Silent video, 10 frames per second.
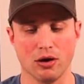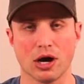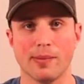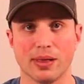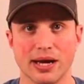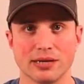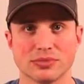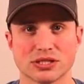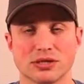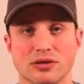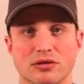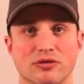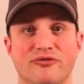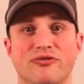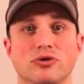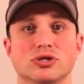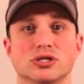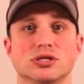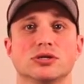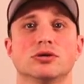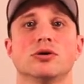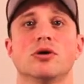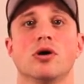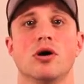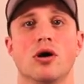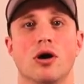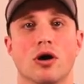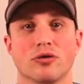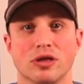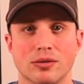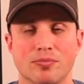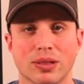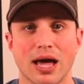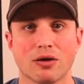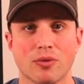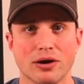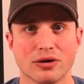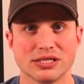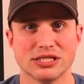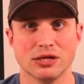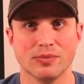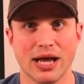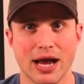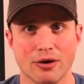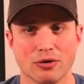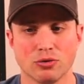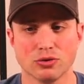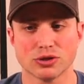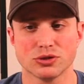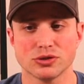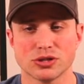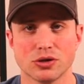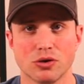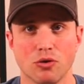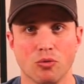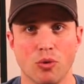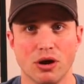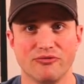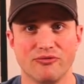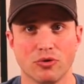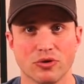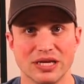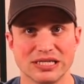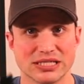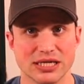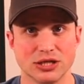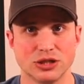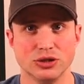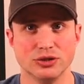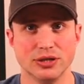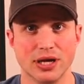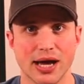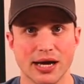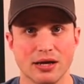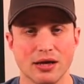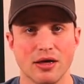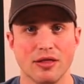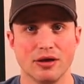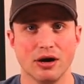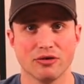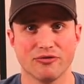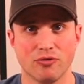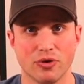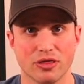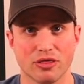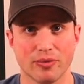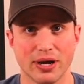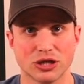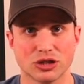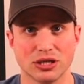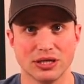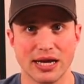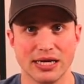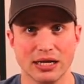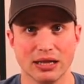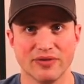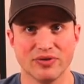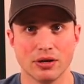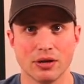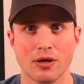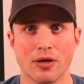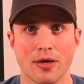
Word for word: are a couple items. The first are the Black Rhino Concealment Herrin Holsters, one for the SIG two twenty-nine, the other for a three inch nineteen eleven.